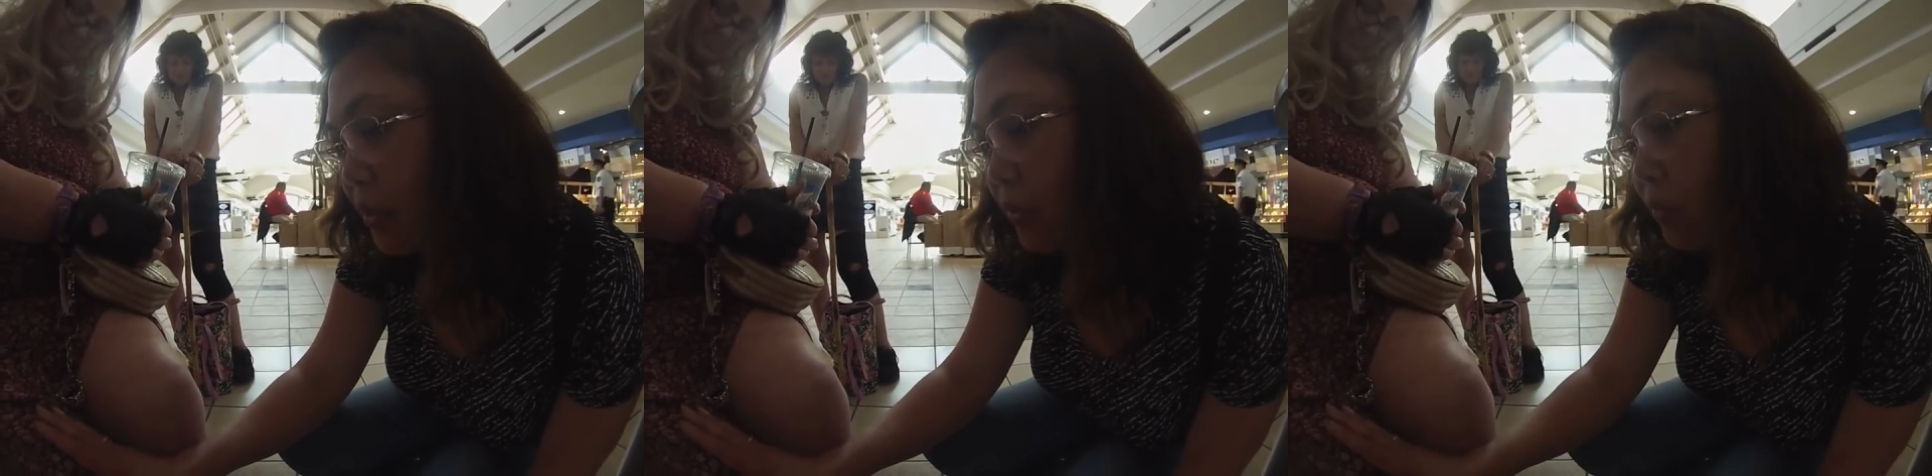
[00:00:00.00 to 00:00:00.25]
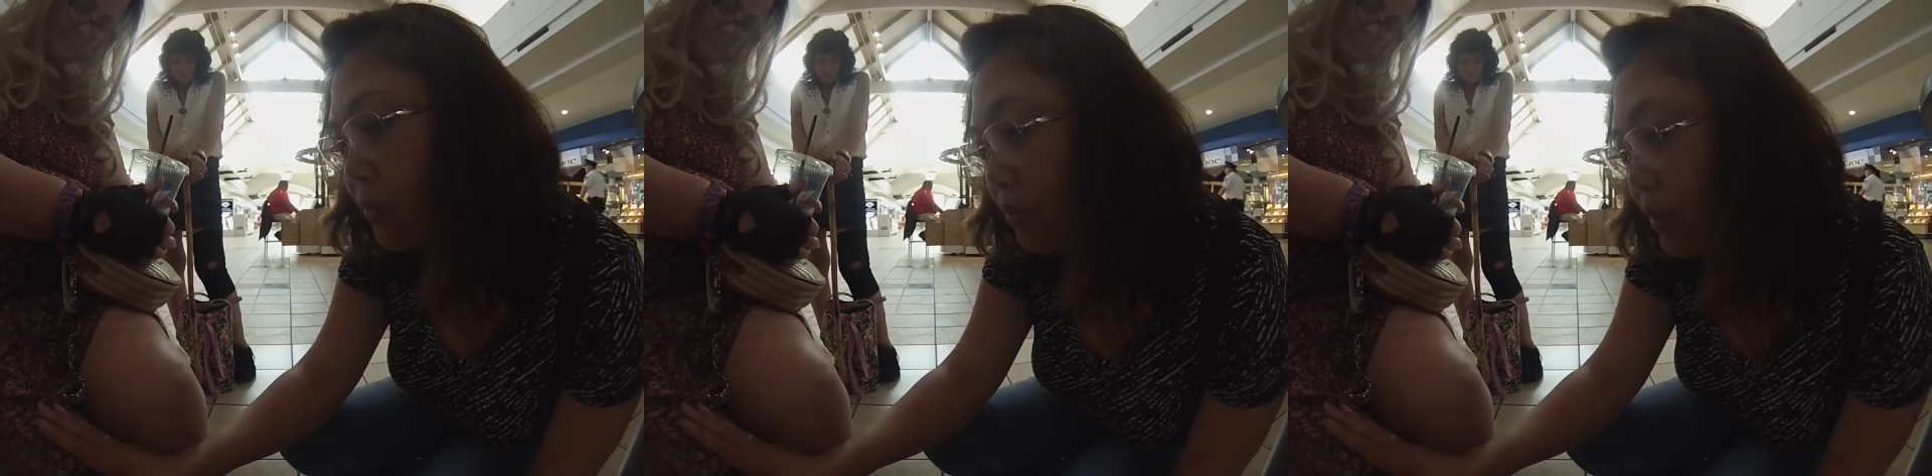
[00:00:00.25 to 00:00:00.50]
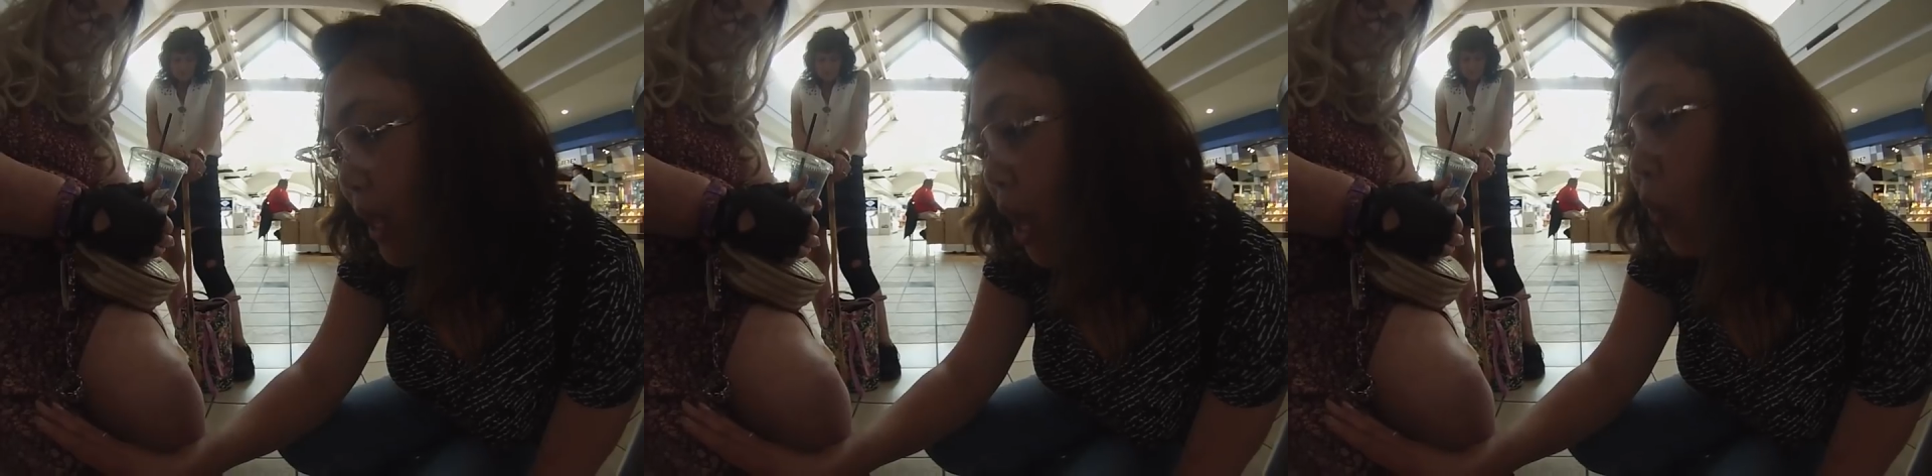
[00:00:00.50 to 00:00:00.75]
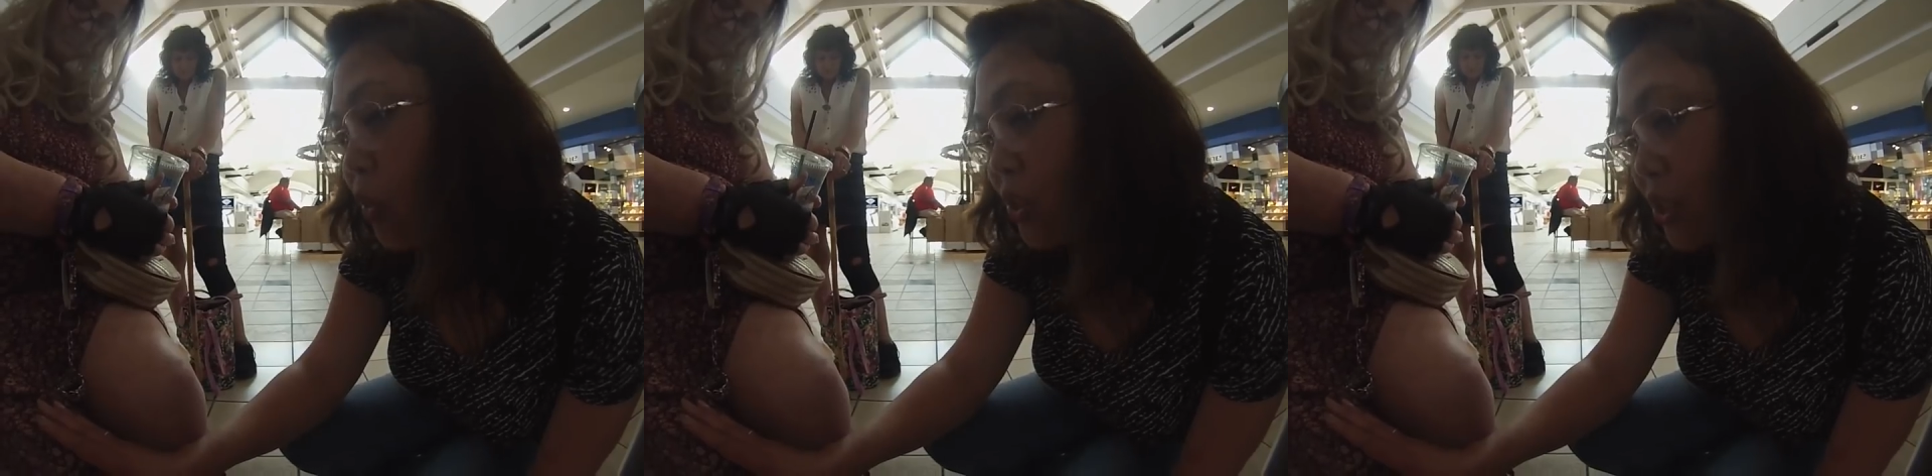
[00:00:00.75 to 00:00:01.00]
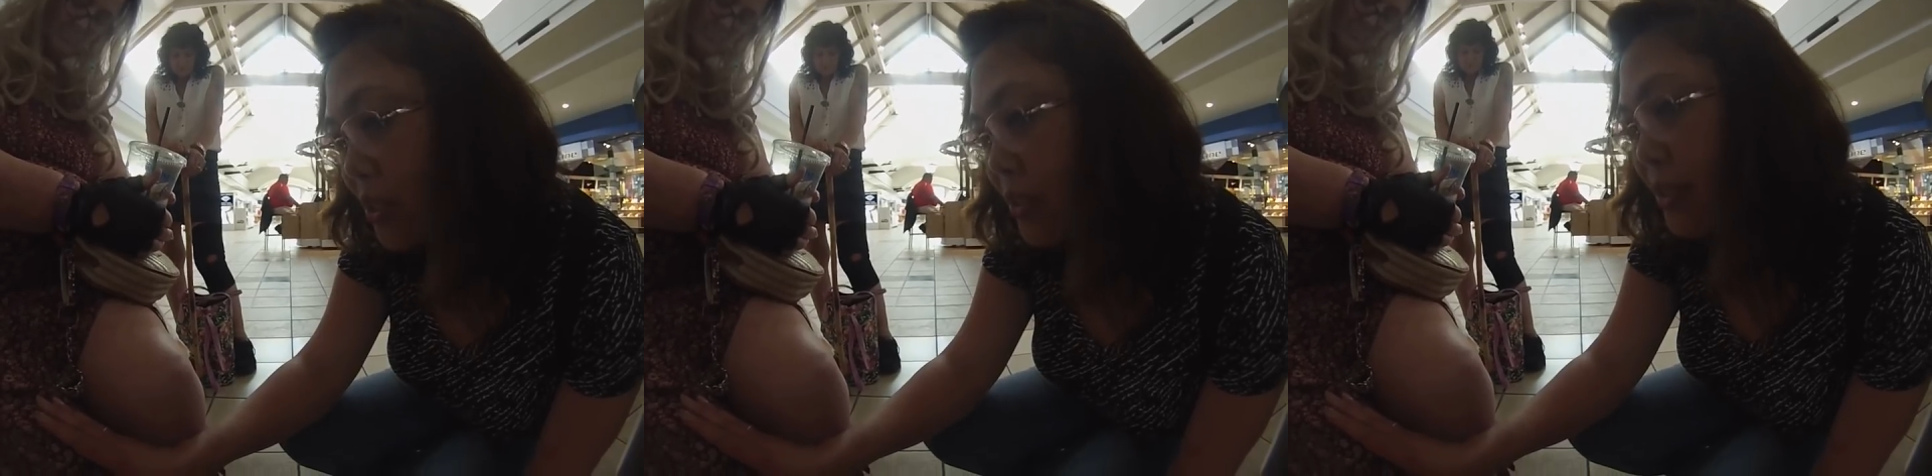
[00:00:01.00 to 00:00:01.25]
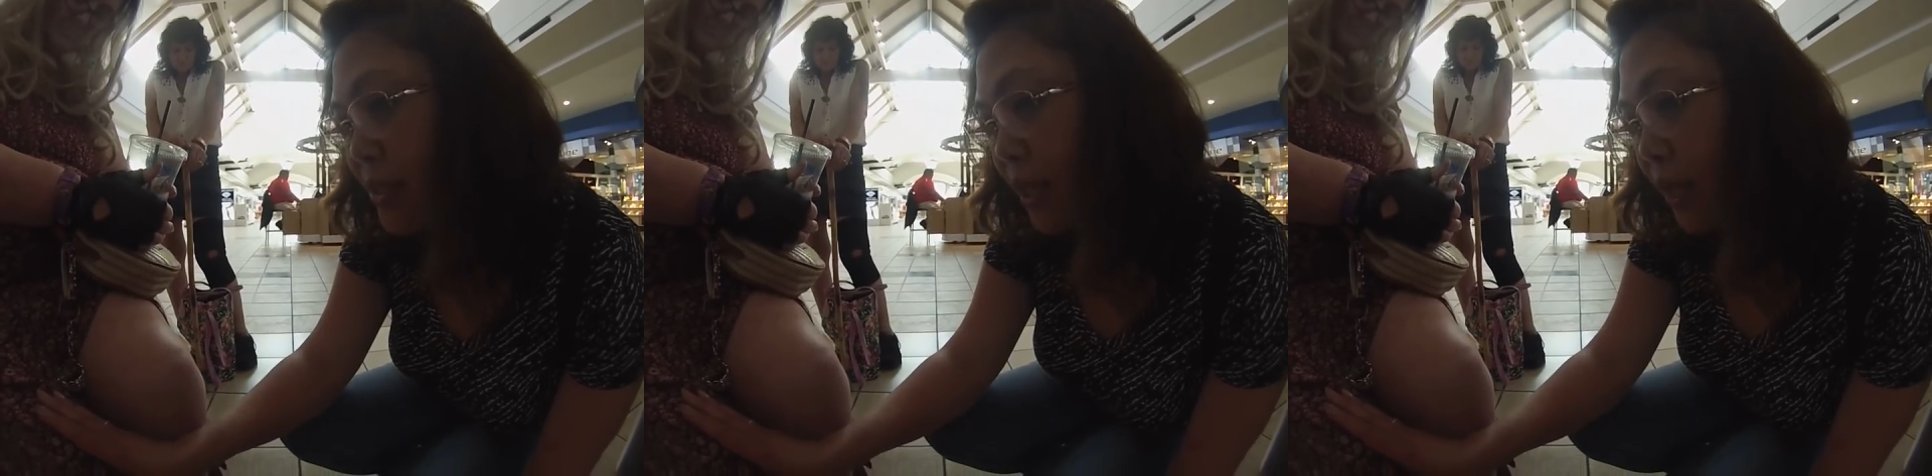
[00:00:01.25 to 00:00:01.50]
healed now in
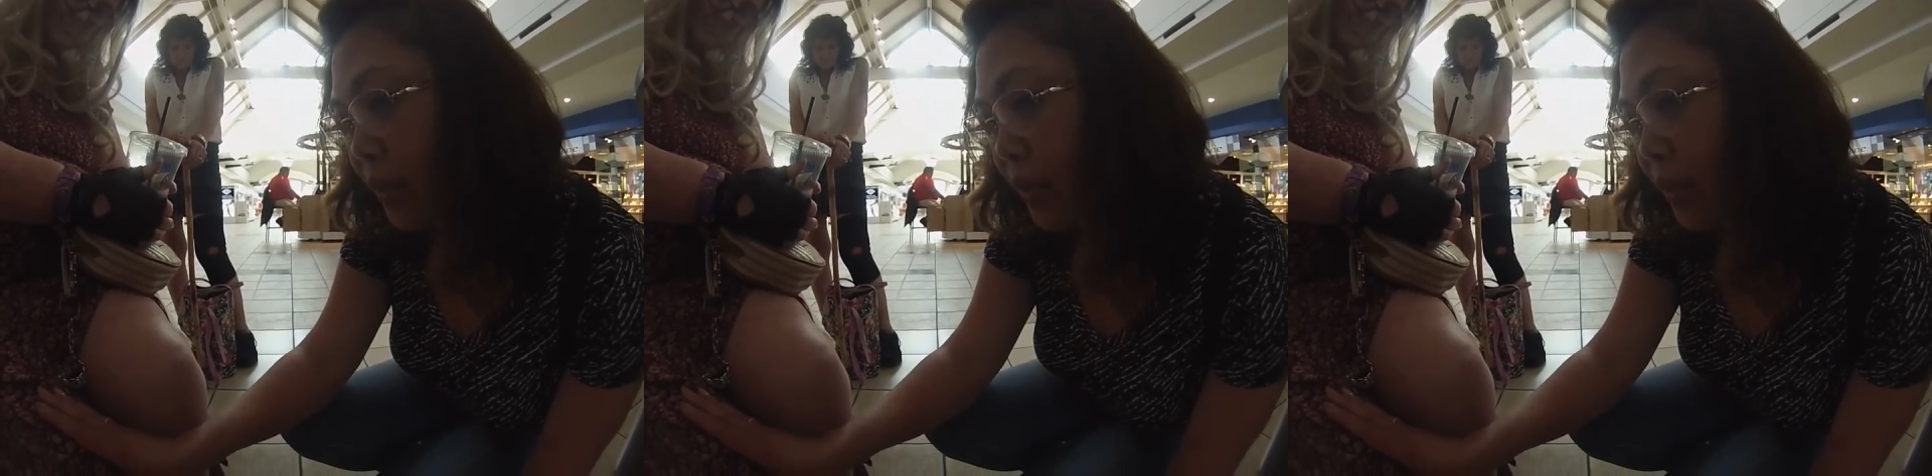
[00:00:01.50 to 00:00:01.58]
Jesus' name.